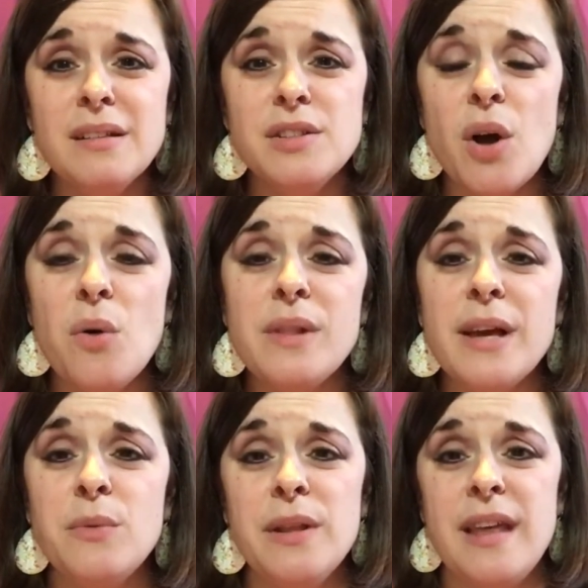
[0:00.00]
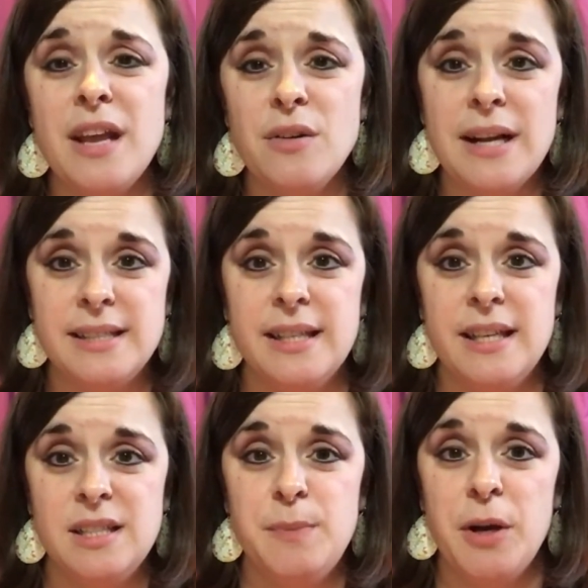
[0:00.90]
So like with Anorexic
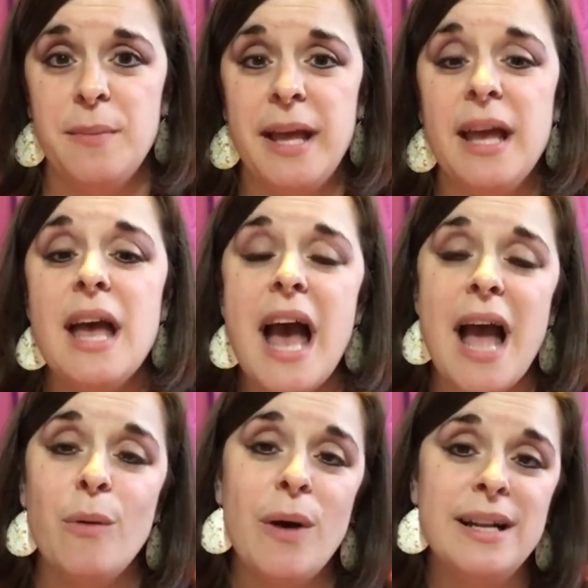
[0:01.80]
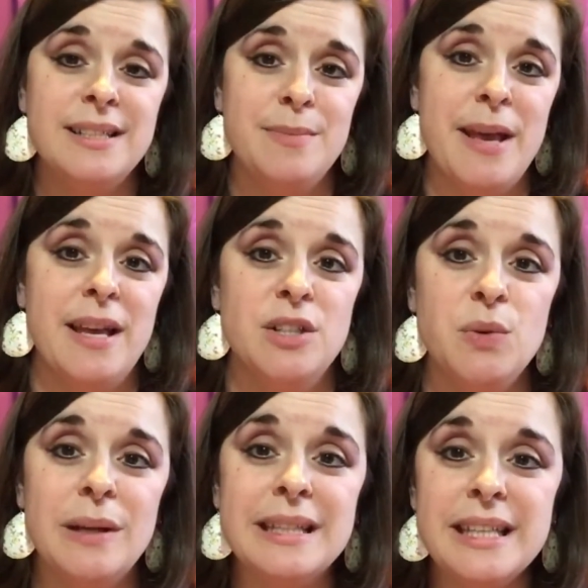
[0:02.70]
Experiment, I wanted to make it
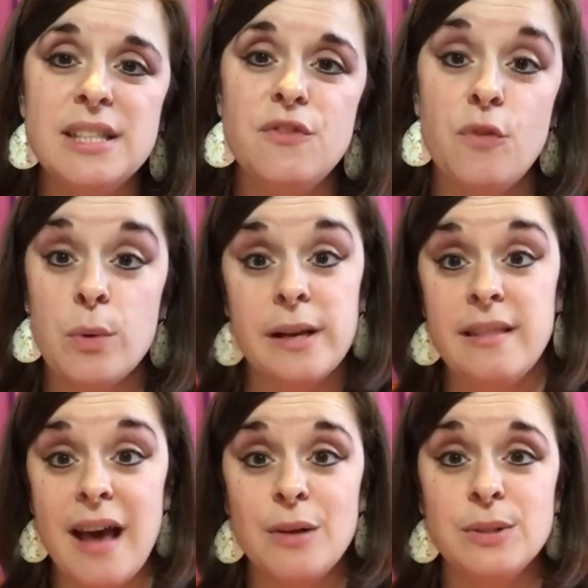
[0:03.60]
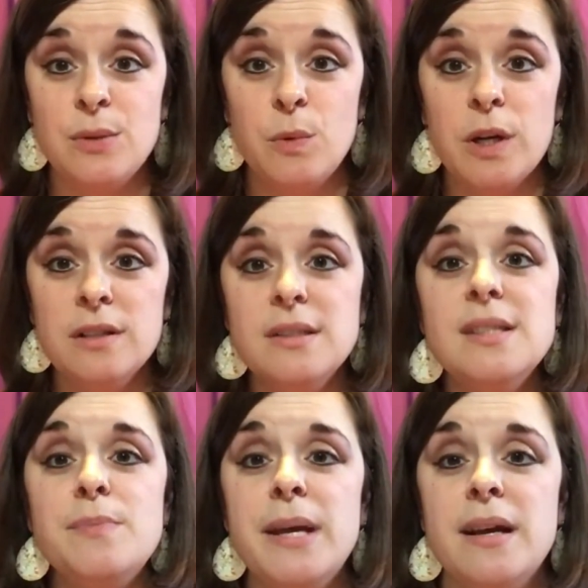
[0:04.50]
to at least 40,000
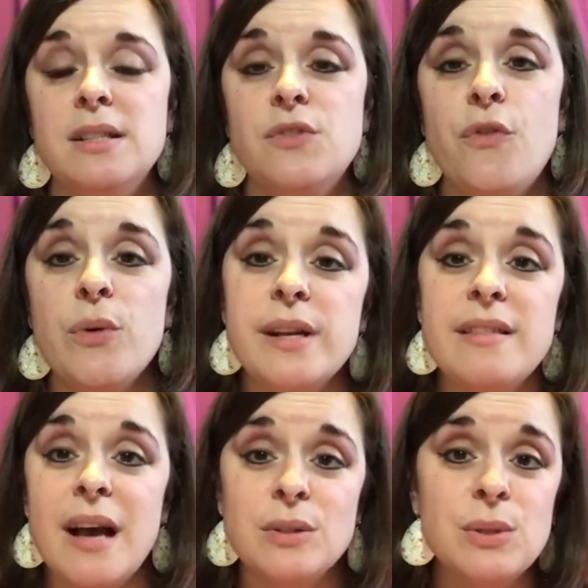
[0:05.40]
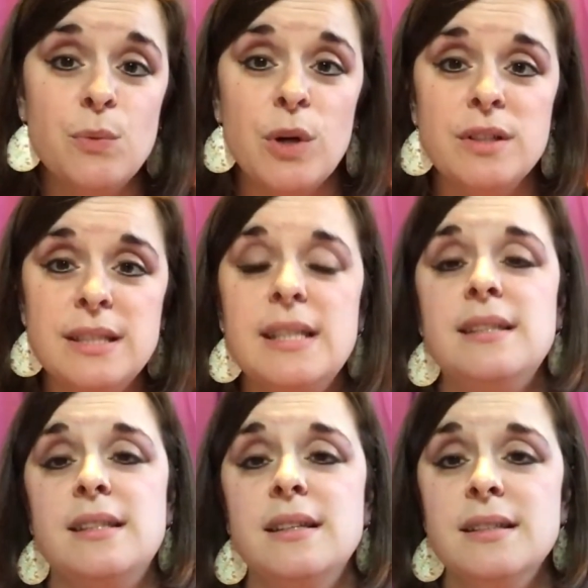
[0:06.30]
words, because 40,000 words
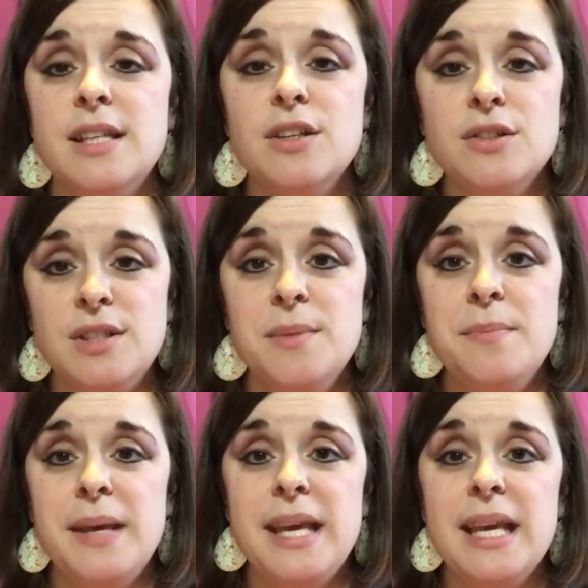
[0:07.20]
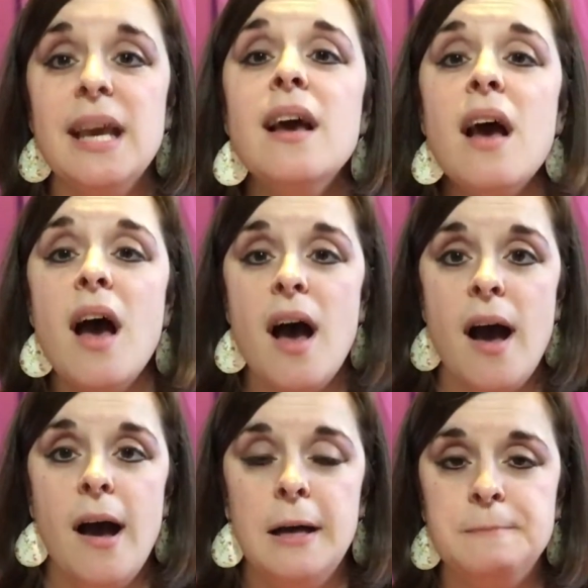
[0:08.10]
is considered to be
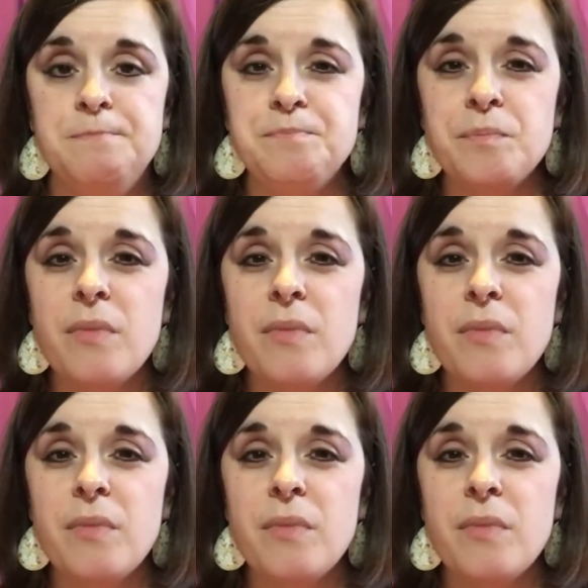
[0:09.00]
the